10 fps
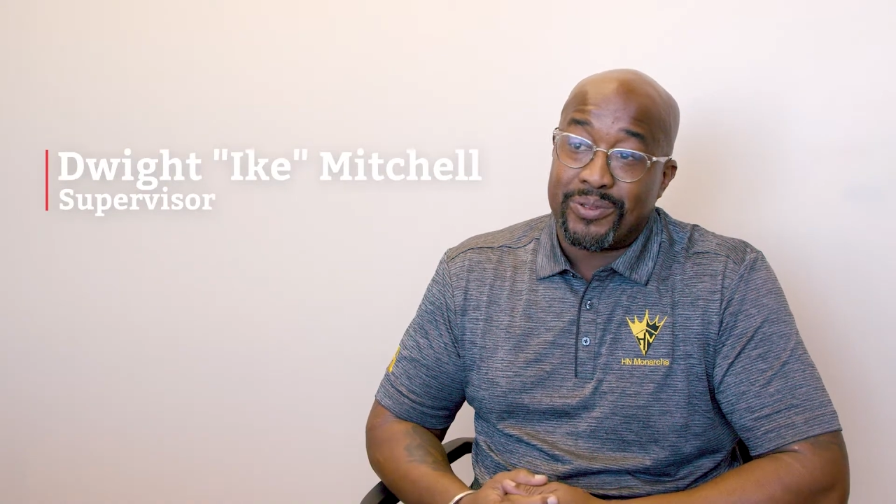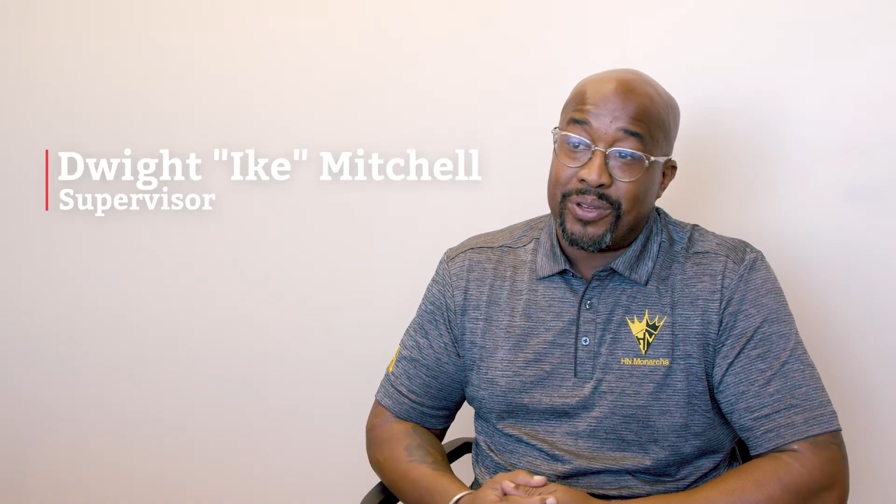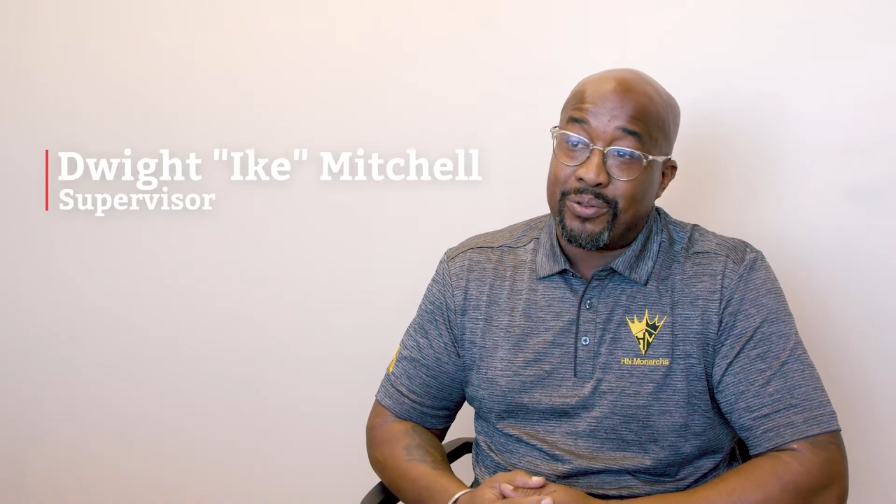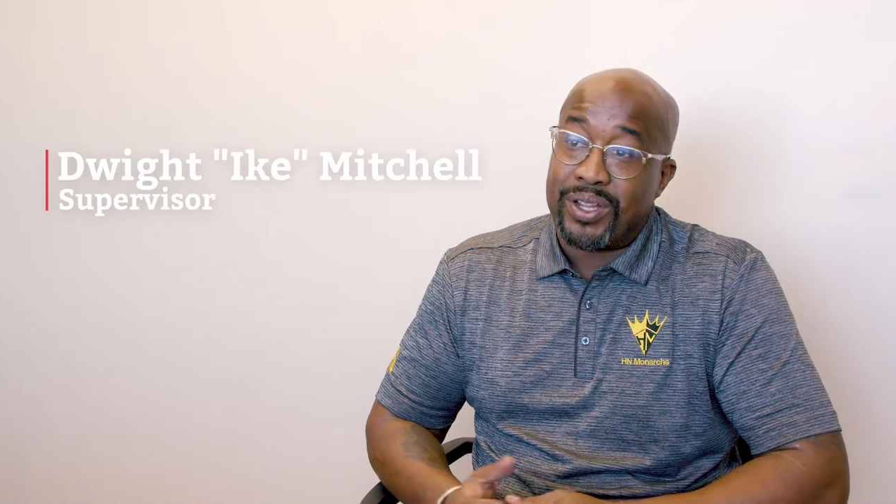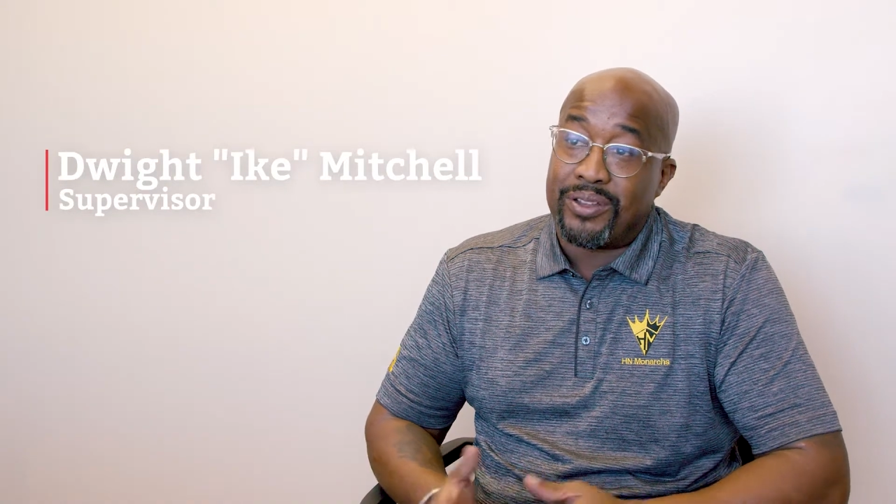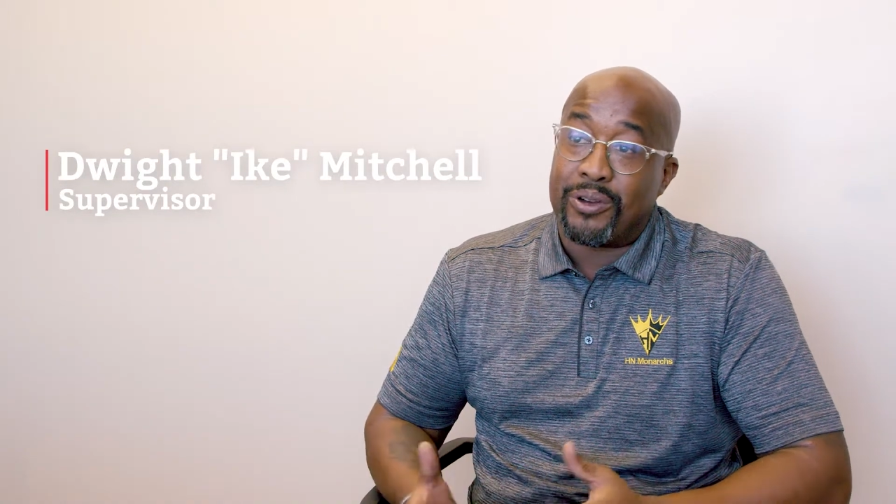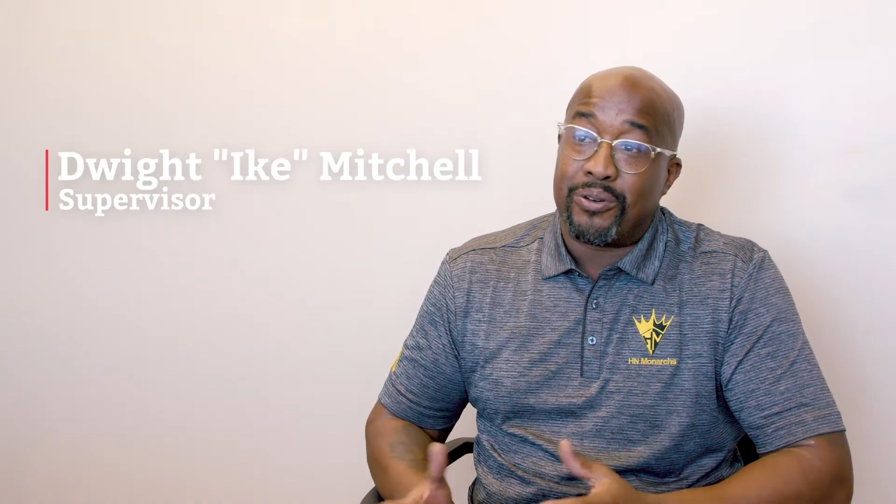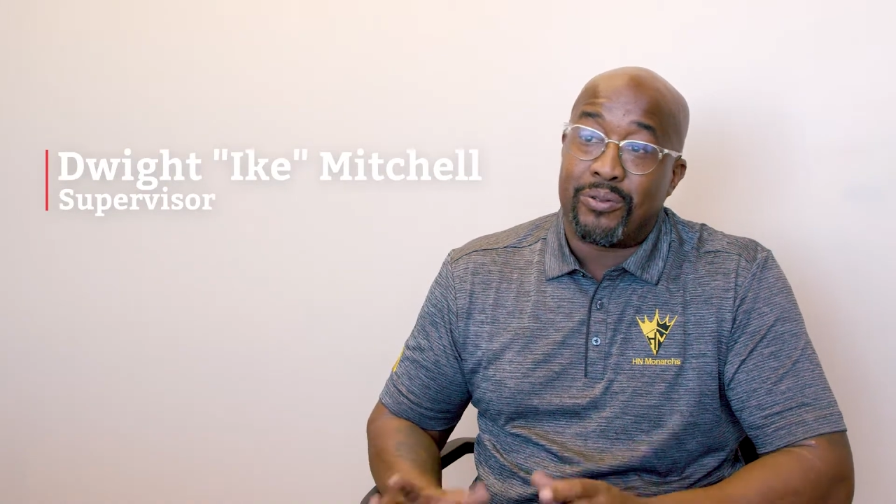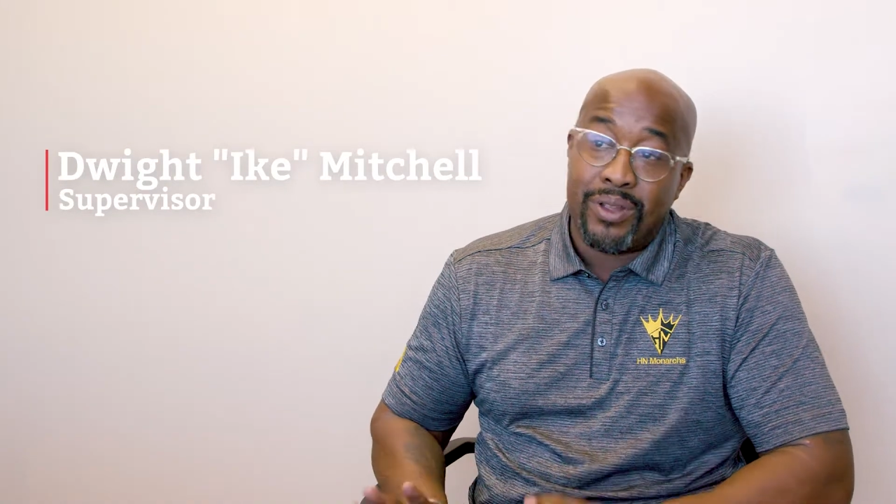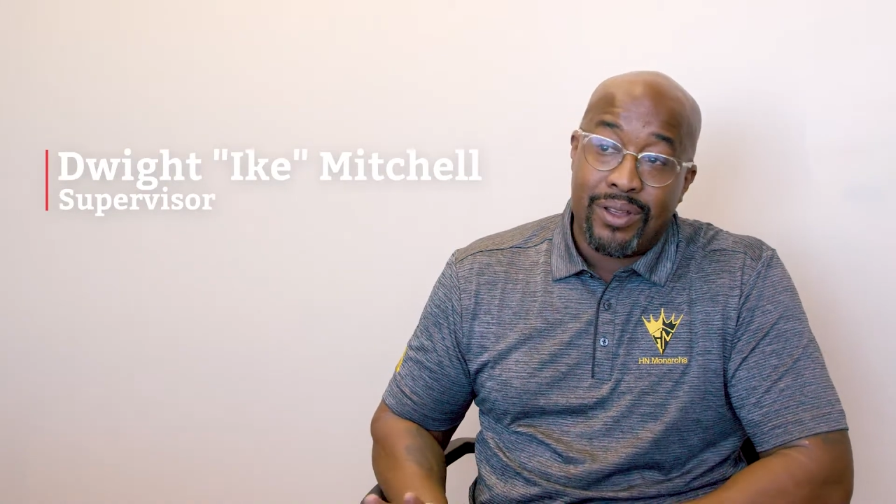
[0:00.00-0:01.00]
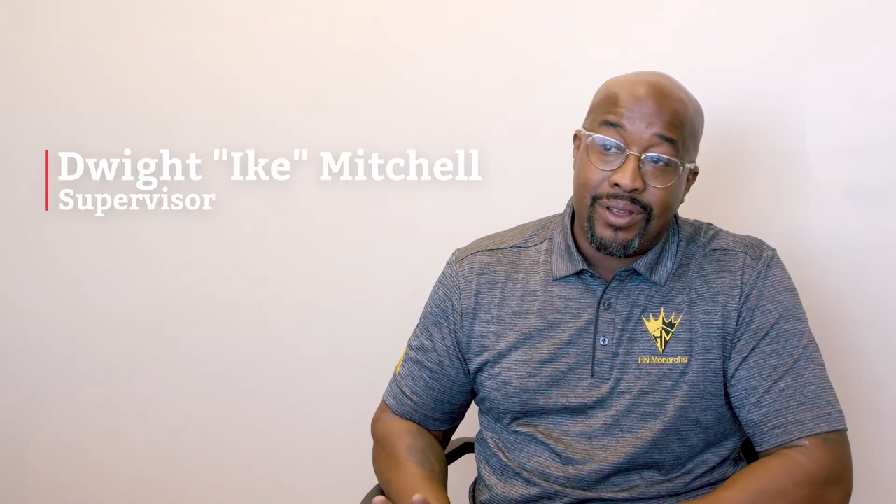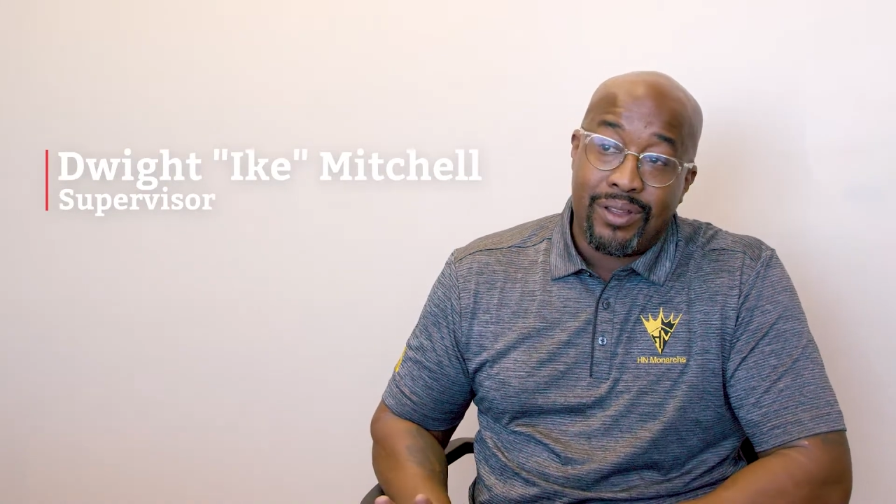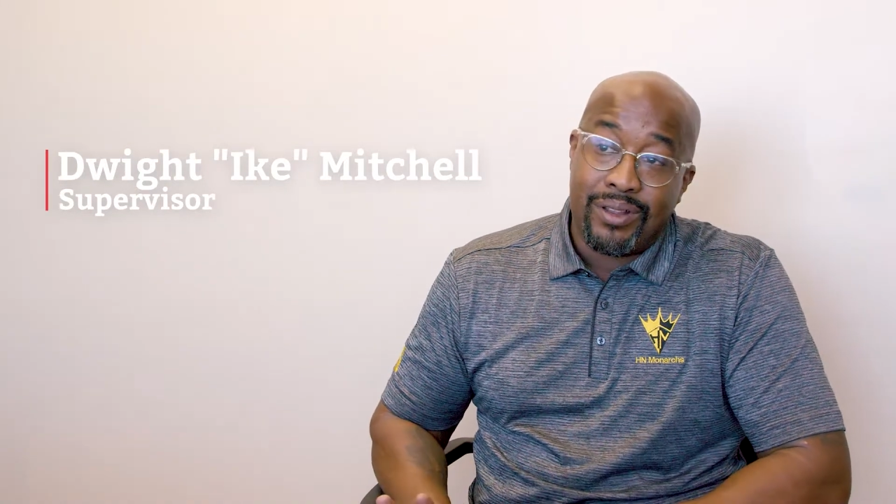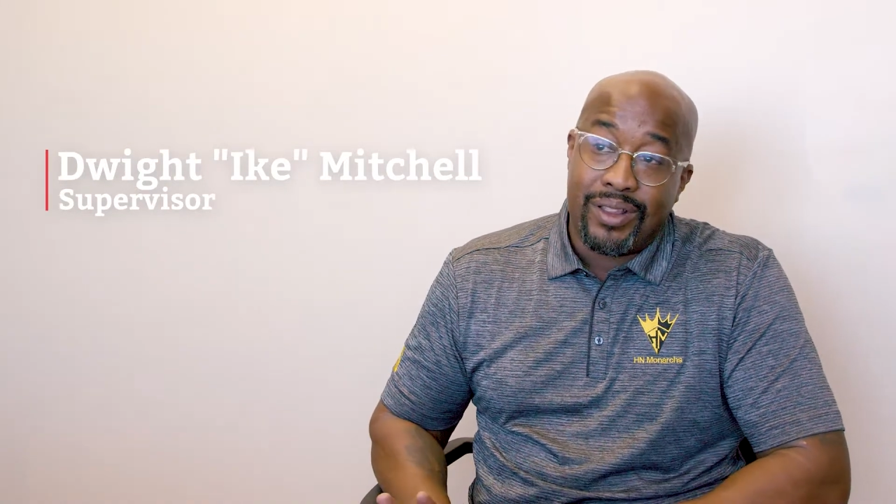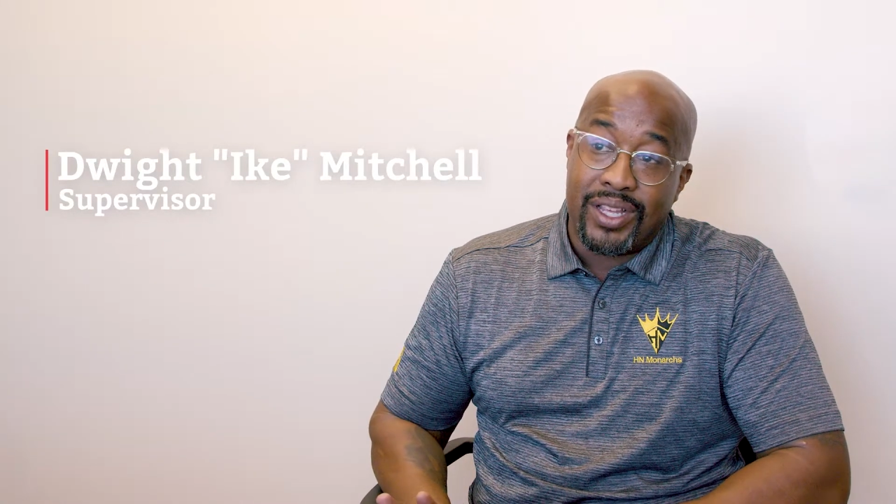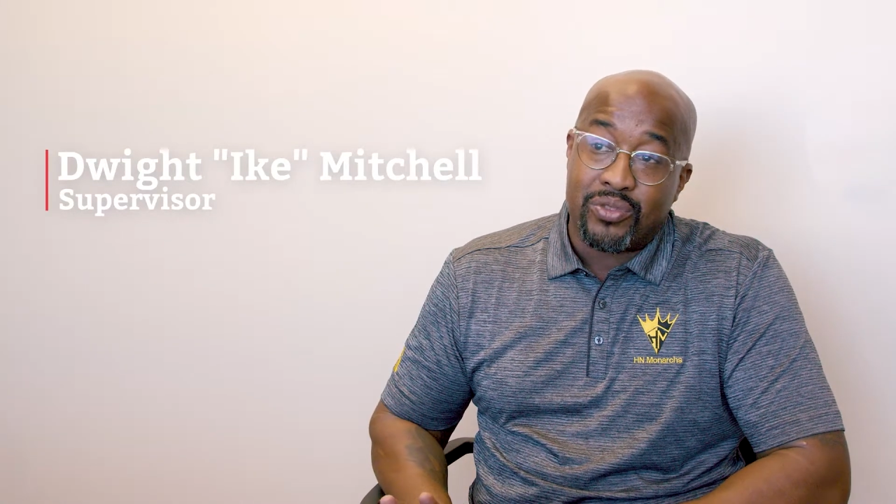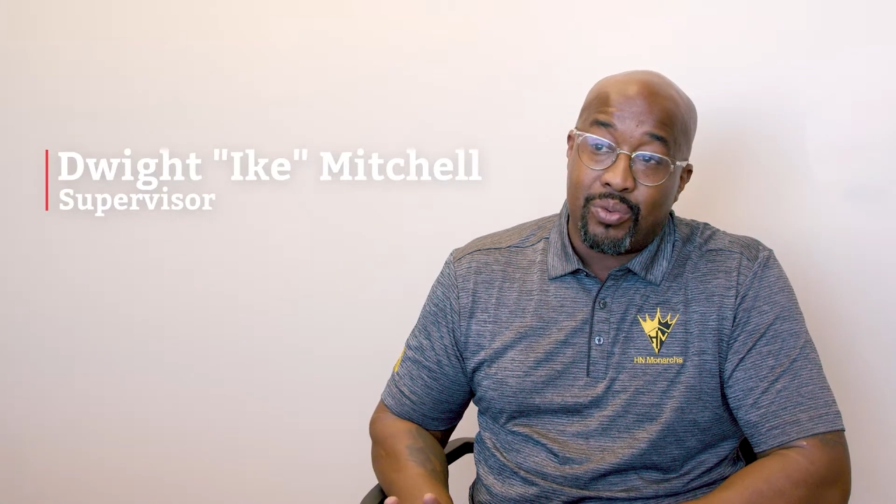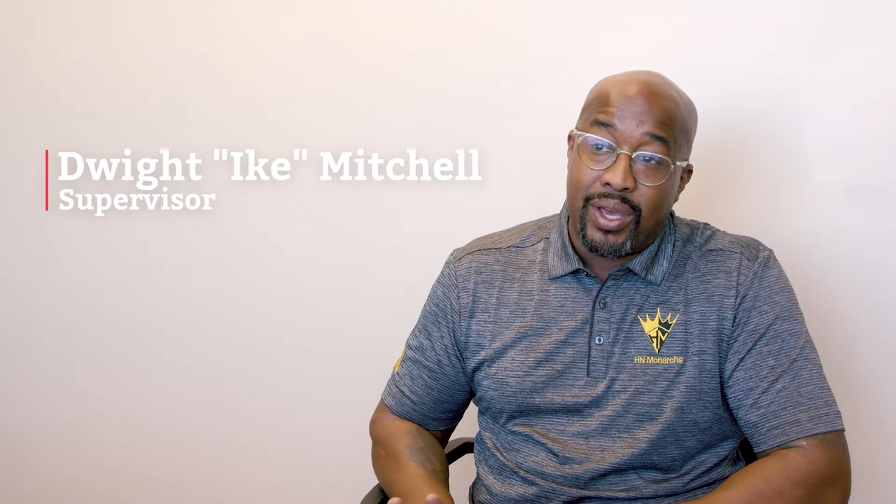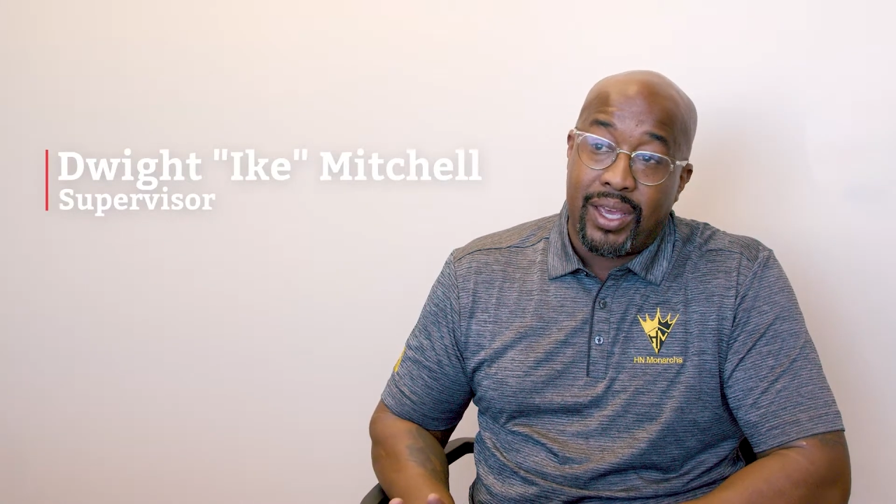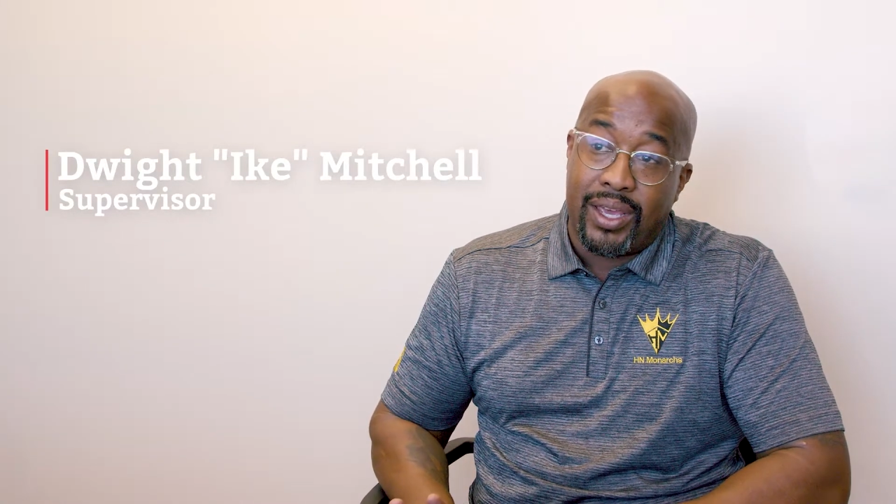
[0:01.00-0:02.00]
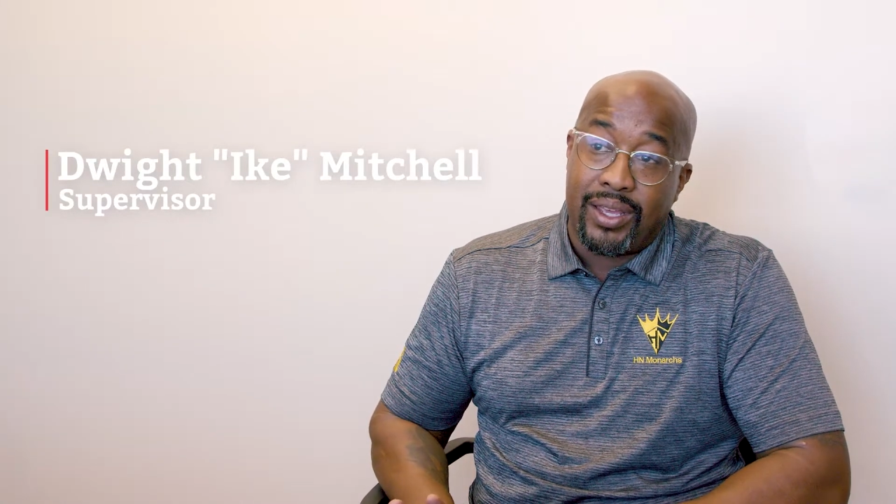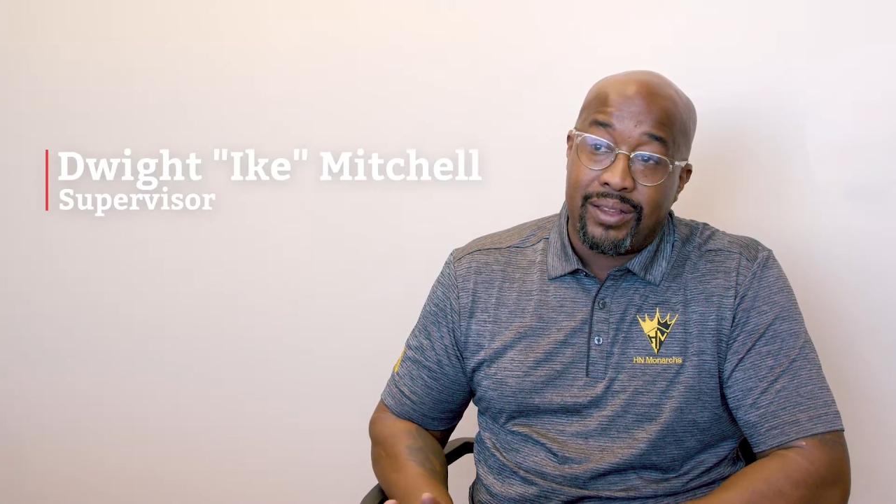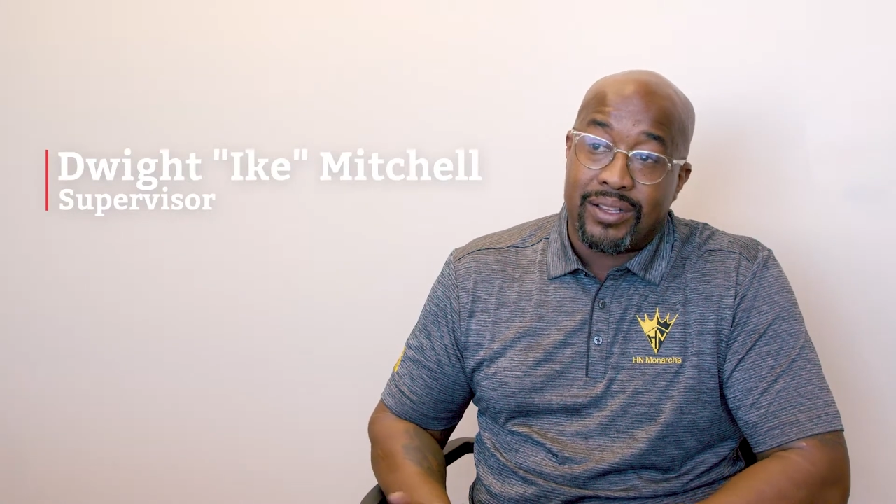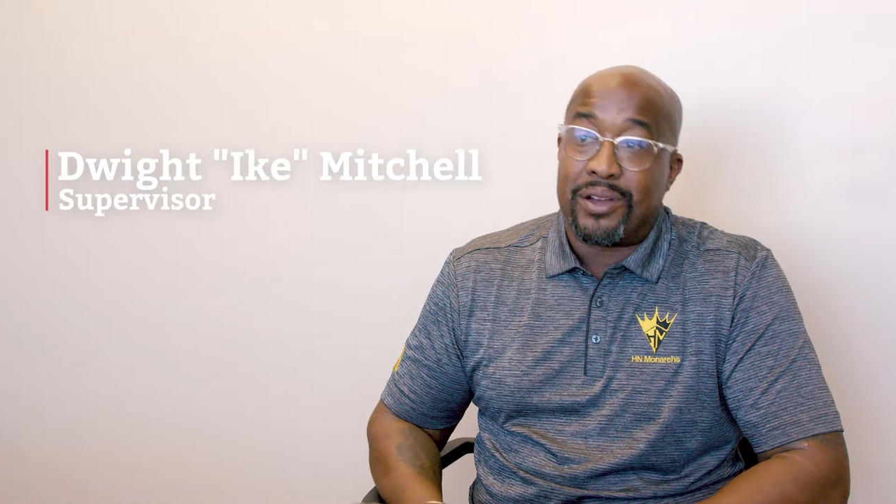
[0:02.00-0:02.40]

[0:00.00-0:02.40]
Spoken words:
There wasn't no, let's wait,